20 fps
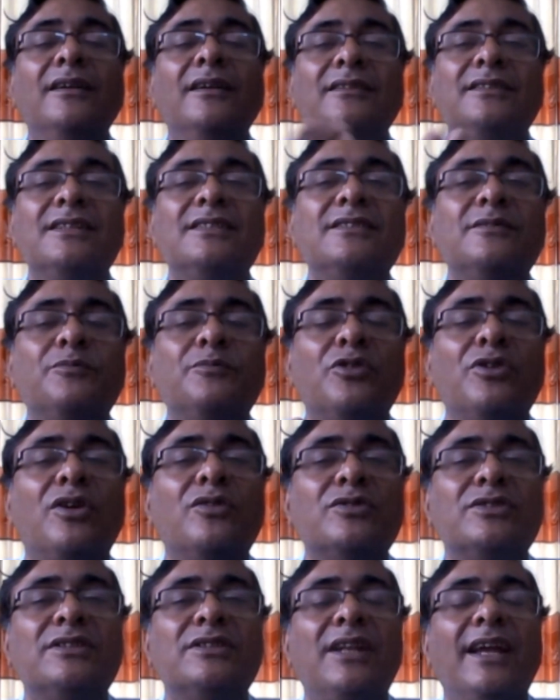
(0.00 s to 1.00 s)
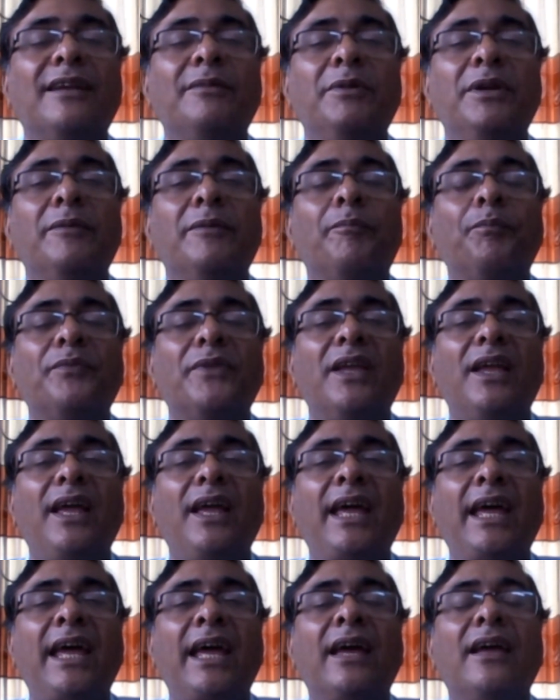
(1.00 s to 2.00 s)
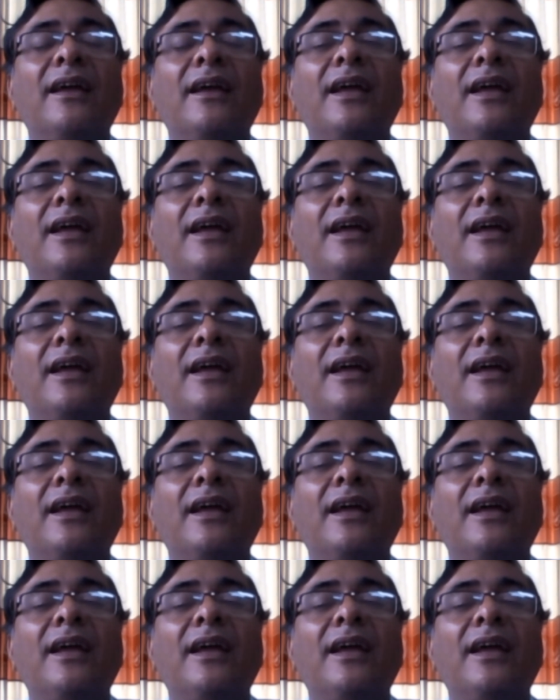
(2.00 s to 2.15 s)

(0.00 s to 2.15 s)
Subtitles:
Just pronounce like me. A,